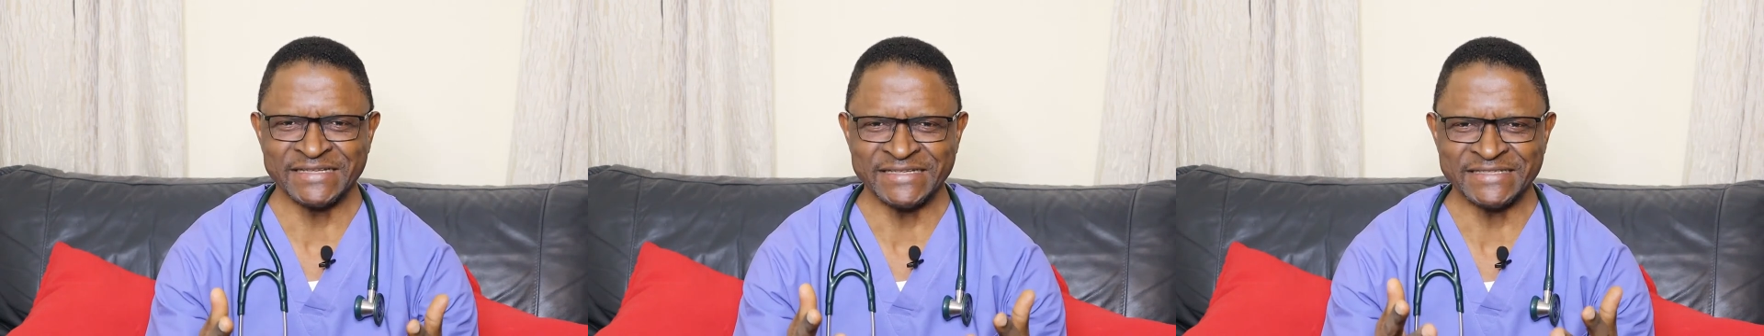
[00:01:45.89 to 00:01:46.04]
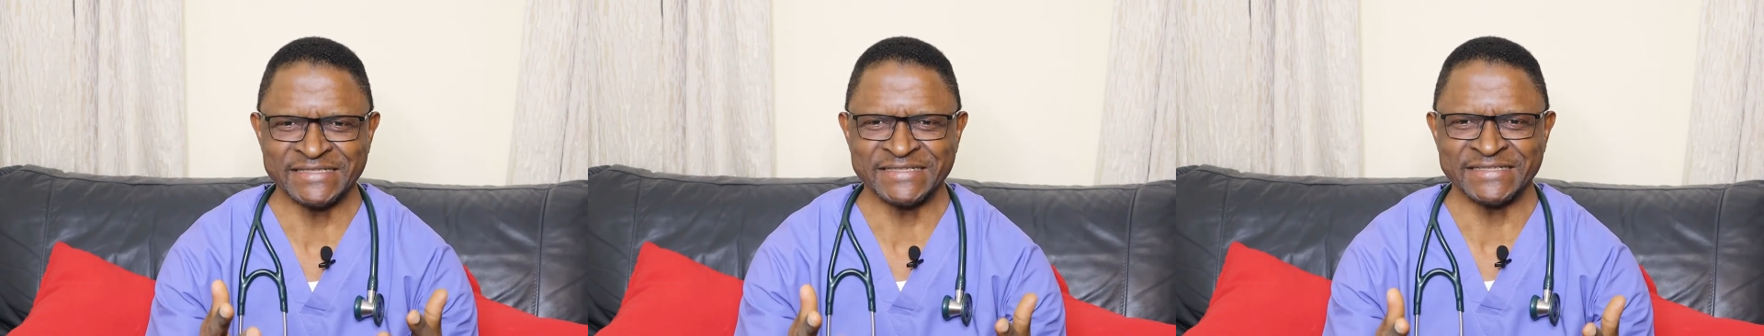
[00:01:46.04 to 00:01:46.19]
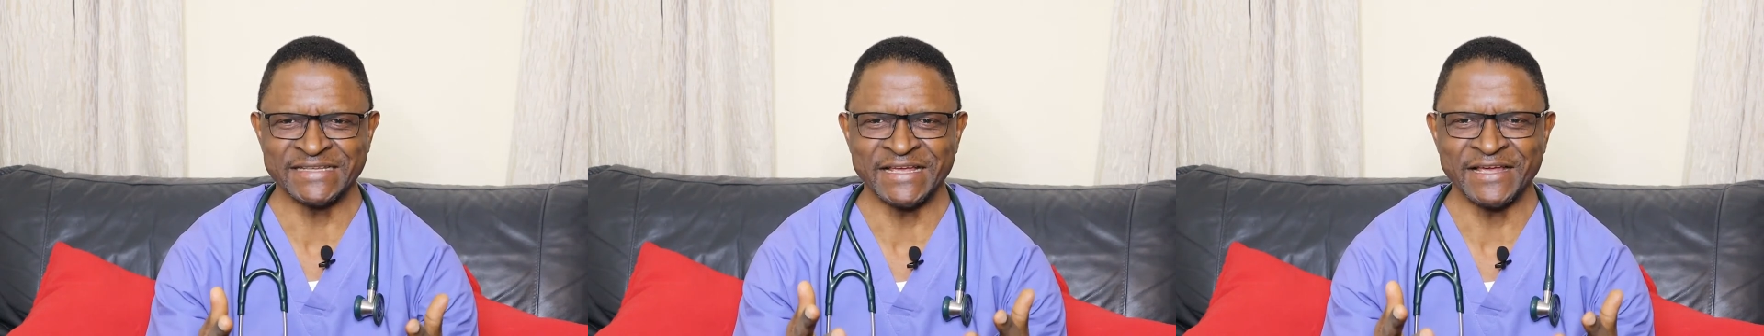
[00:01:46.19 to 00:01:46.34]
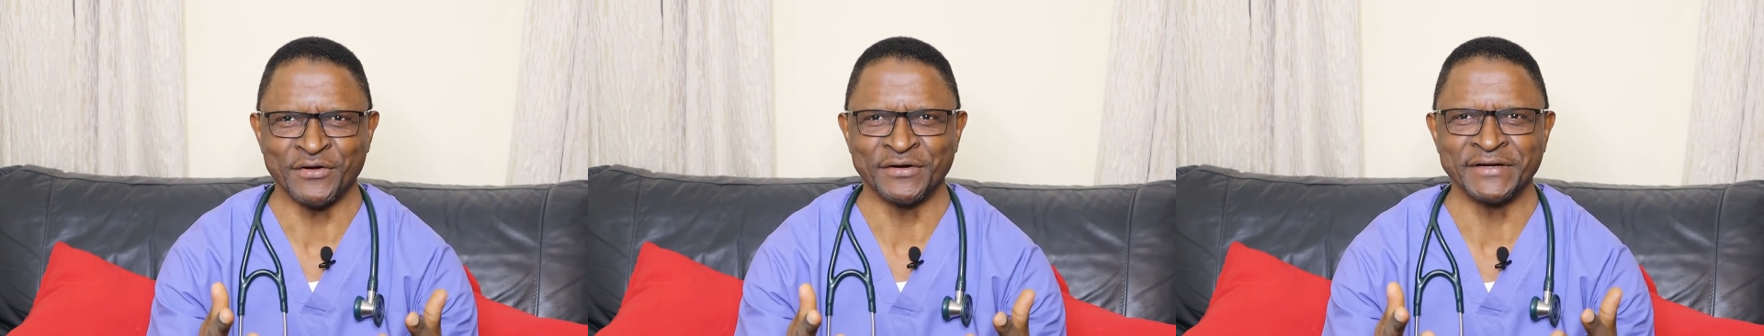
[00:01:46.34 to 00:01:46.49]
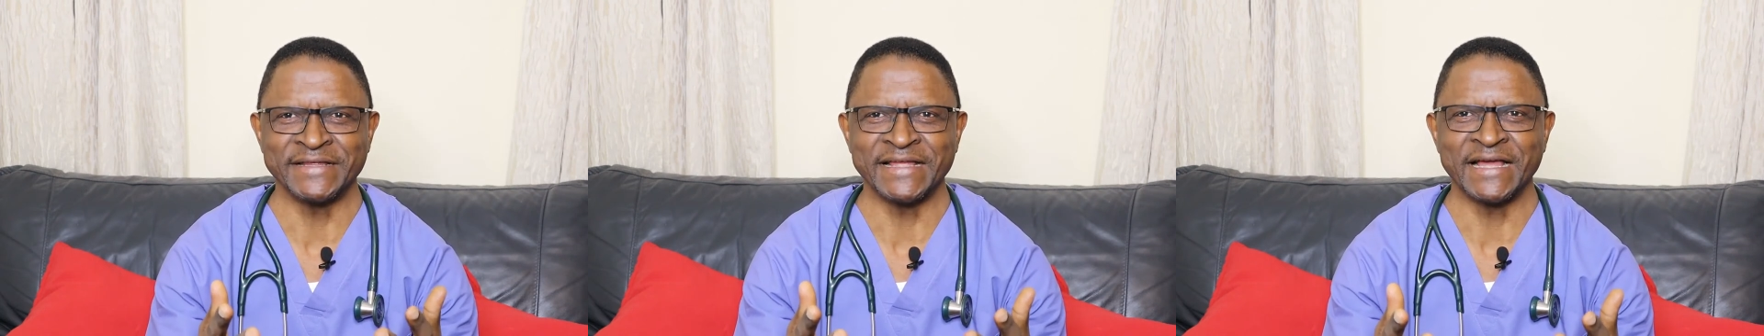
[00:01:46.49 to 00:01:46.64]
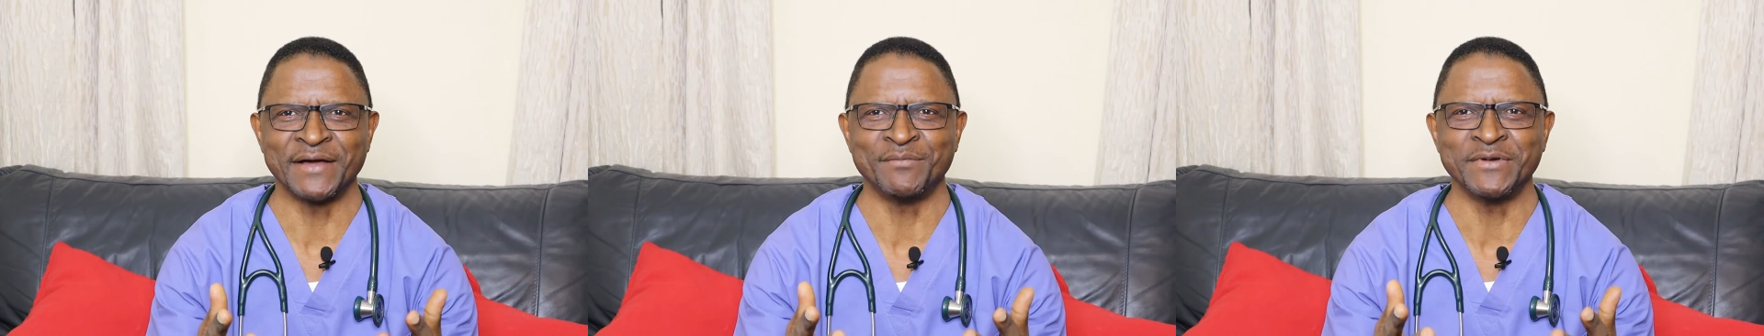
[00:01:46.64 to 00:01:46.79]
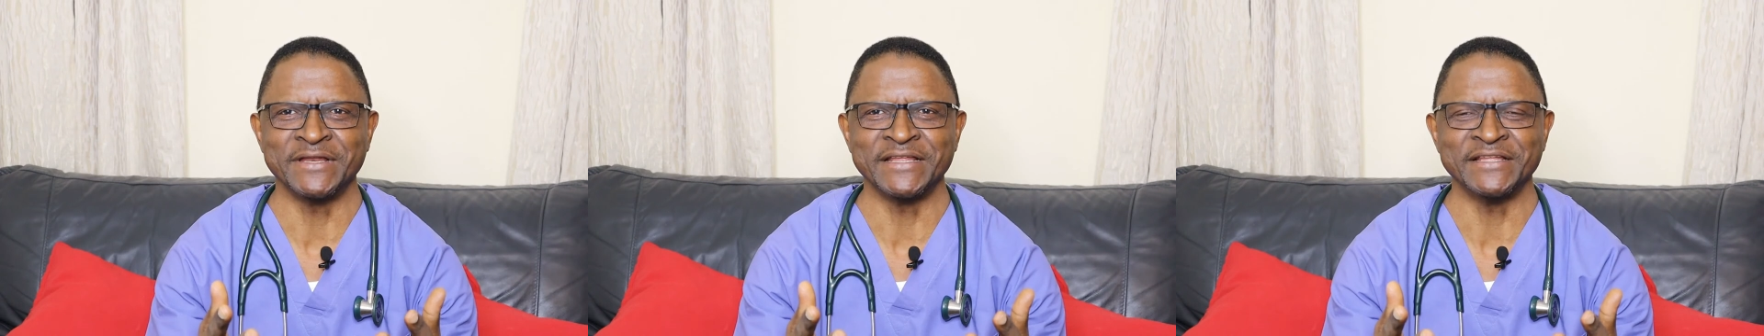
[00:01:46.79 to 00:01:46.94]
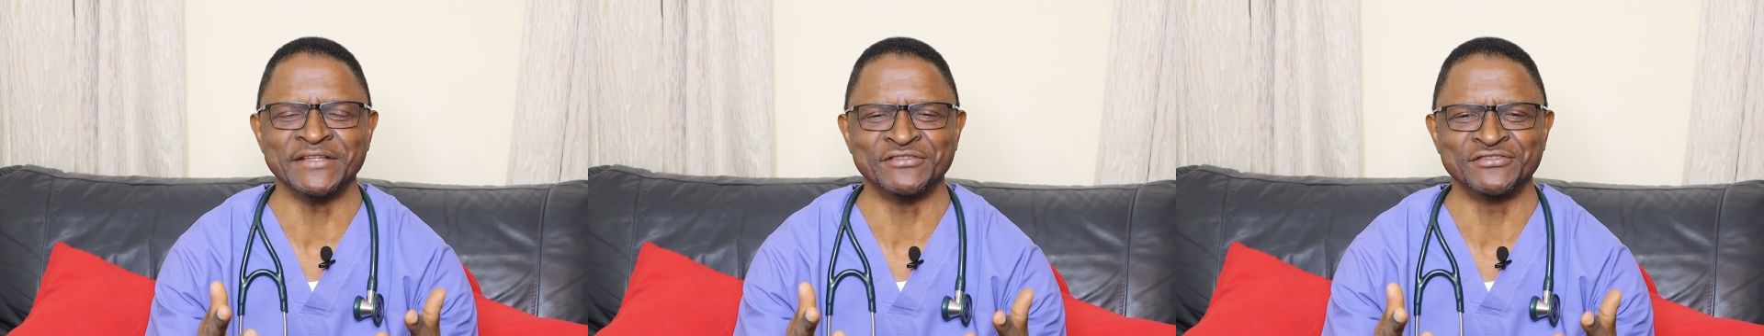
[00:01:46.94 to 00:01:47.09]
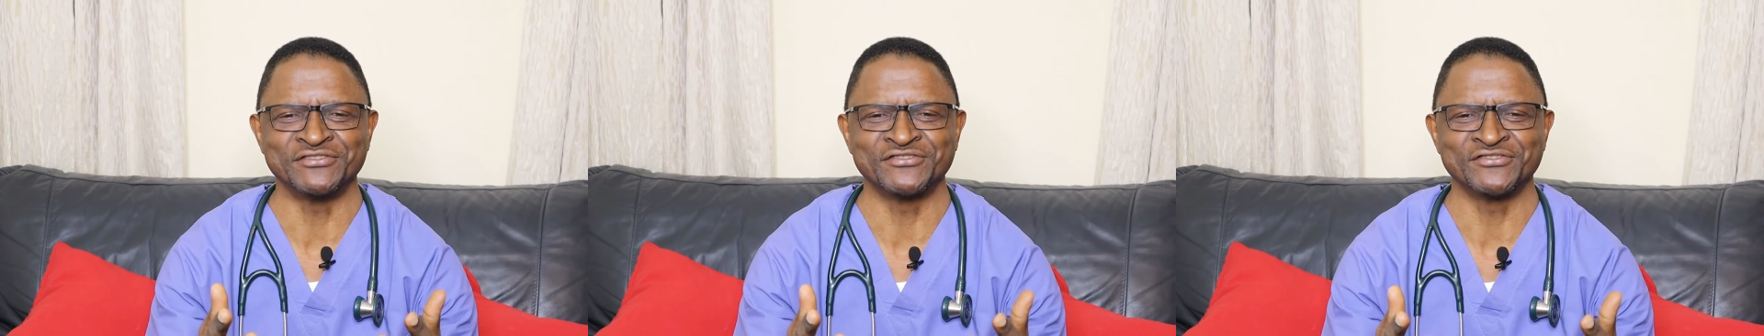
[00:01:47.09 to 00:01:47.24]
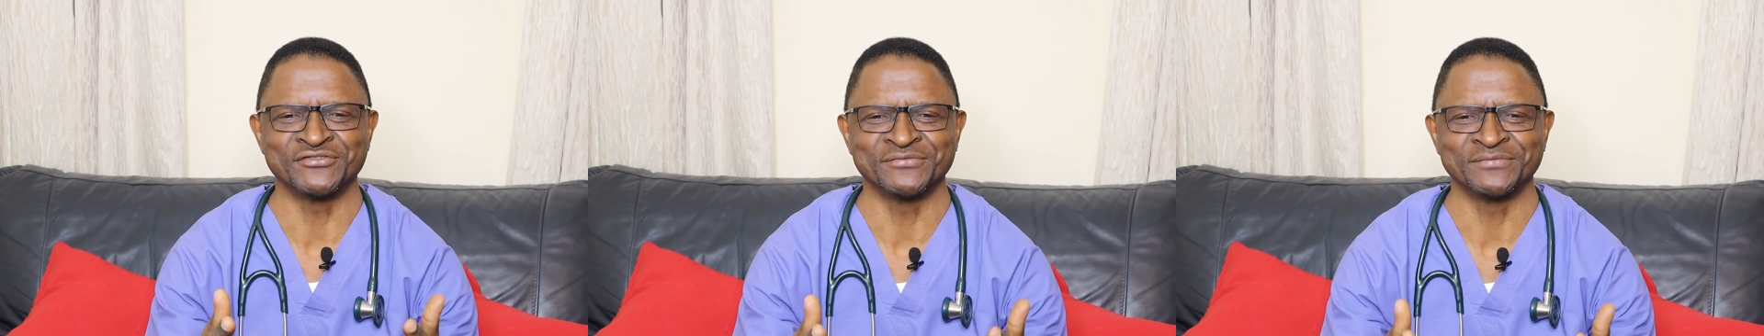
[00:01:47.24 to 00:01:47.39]
is on their
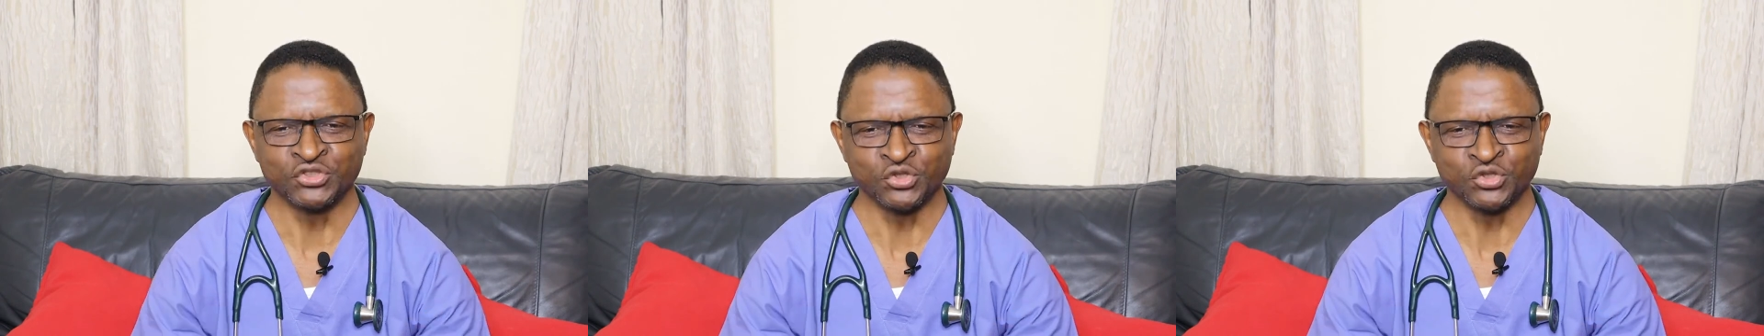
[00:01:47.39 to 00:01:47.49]
plate.